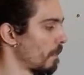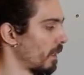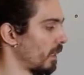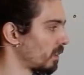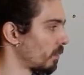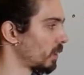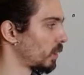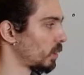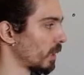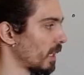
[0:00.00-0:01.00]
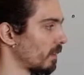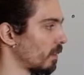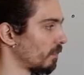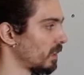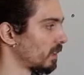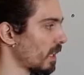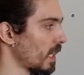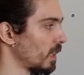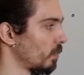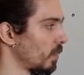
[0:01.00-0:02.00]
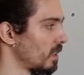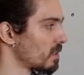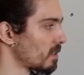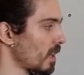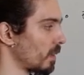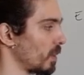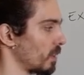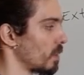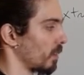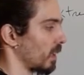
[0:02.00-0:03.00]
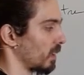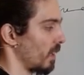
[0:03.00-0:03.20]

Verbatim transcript: it's a ratio again of this side with this side, but notice